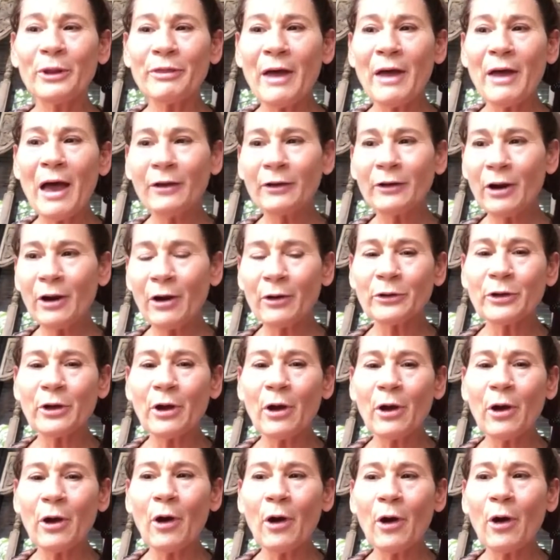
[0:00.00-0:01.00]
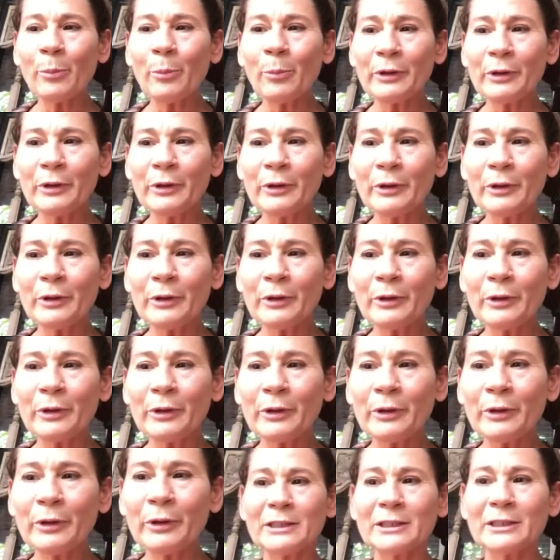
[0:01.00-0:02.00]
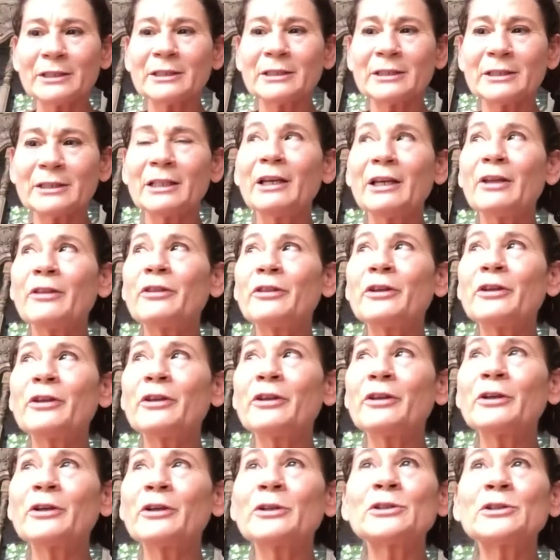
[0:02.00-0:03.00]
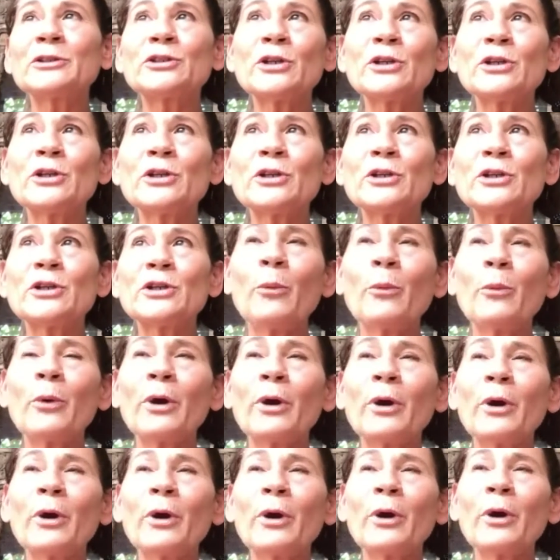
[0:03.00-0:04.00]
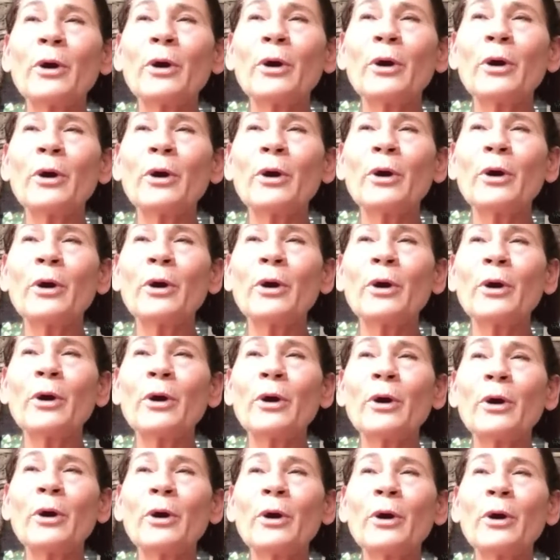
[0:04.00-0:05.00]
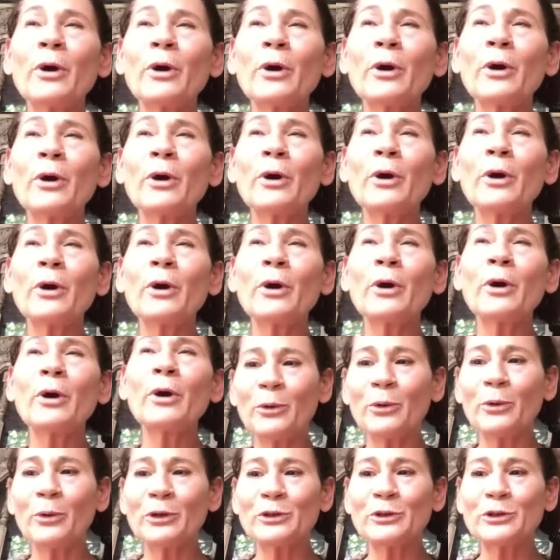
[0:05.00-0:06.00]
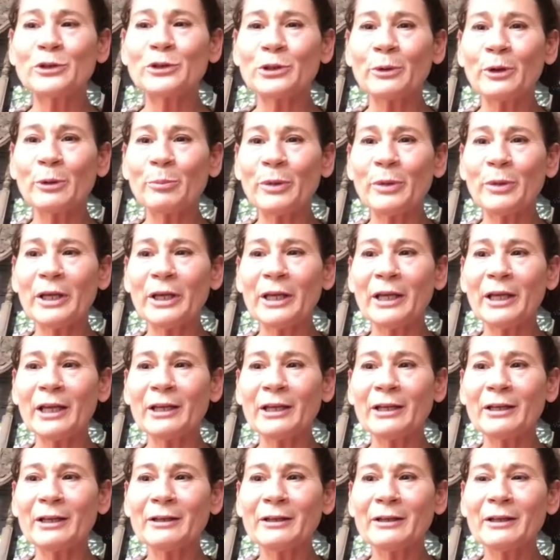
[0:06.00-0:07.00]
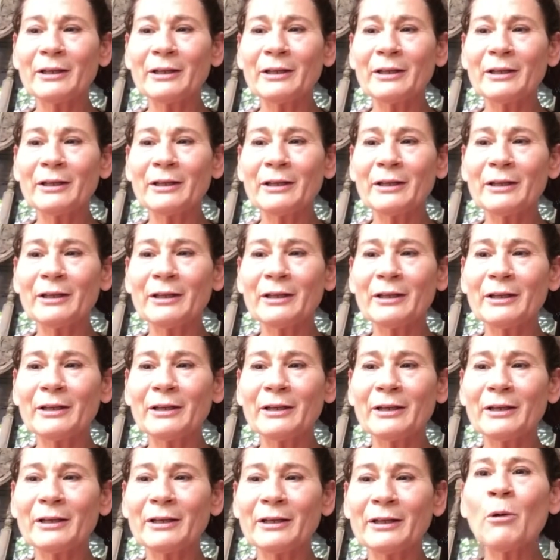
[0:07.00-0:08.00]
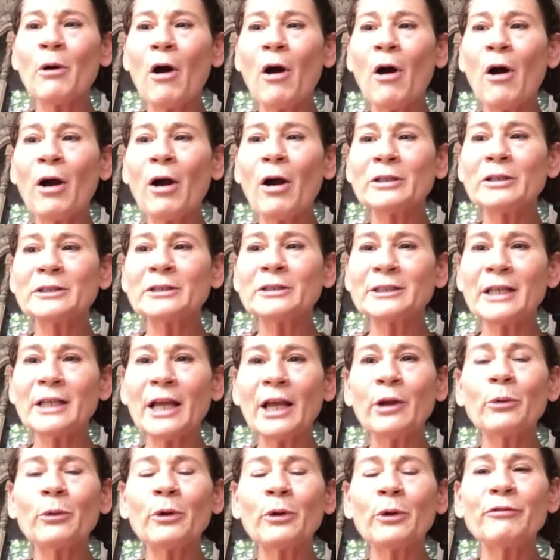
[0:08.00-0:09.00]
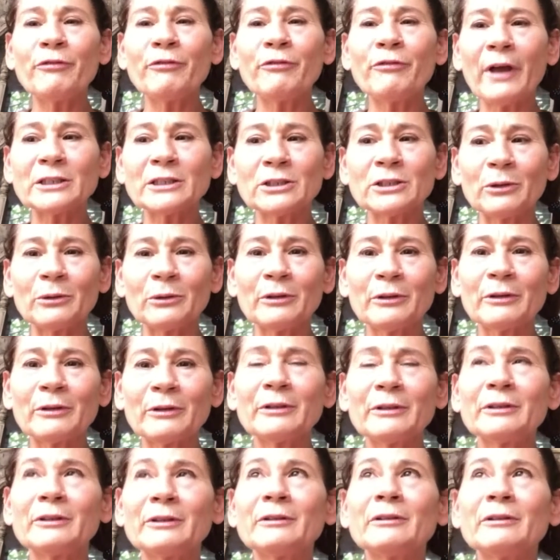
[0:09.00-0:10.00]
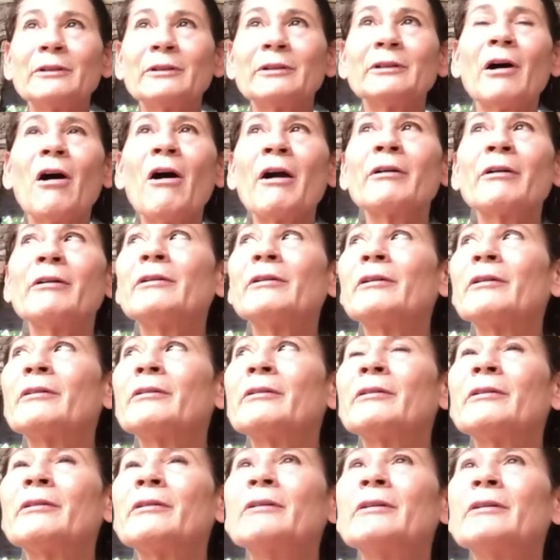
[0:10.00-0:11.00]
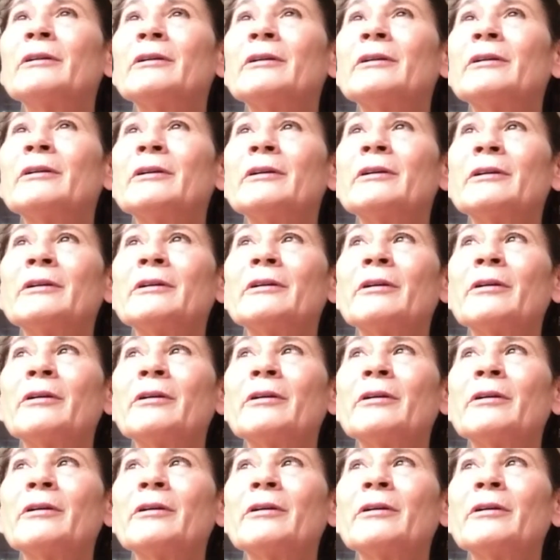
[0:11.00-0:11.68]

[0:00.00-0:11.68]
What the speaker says: Without her to open the space, there's nowhere for God's light to go or do or be. And so our sacred vessel, our